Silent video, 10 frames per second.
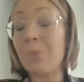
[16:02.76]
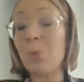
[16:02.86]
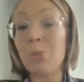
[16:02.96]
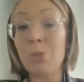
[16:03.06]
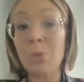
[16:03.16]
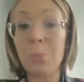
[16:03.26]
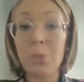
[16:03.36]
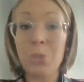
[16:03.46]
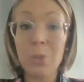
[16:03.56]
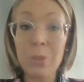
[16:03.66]
you also an
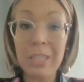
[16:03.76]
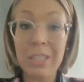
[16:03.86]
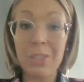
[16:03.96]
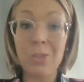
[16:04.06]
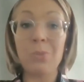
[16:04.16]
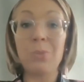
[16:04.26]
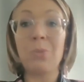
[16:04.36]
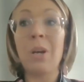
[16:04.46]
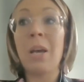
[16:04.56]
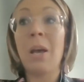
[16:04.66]
opportunity to